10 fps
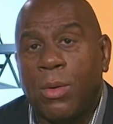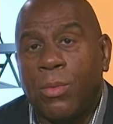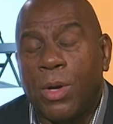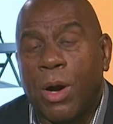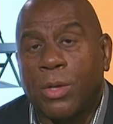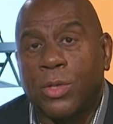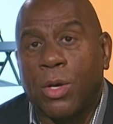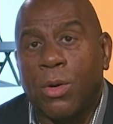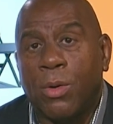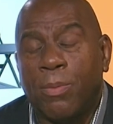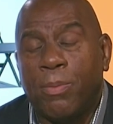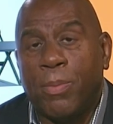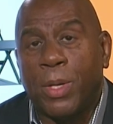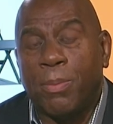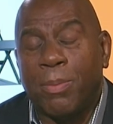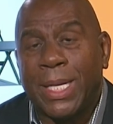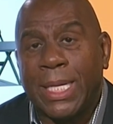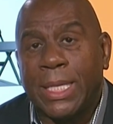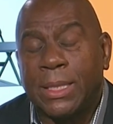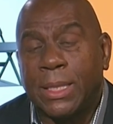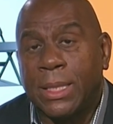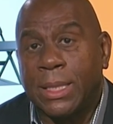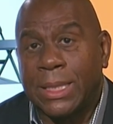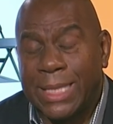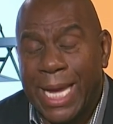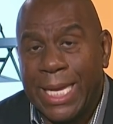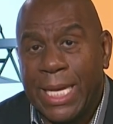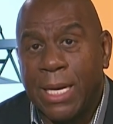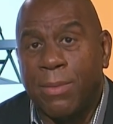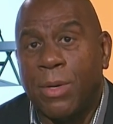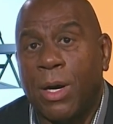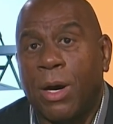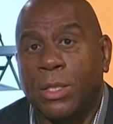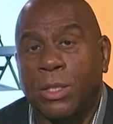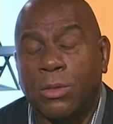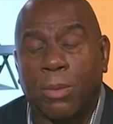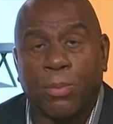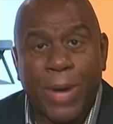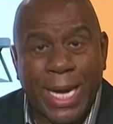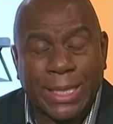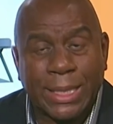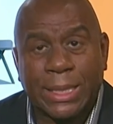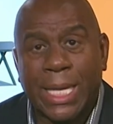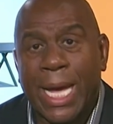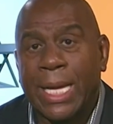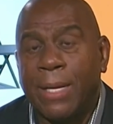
We're also putting money into the stadium, also I the know. practice site.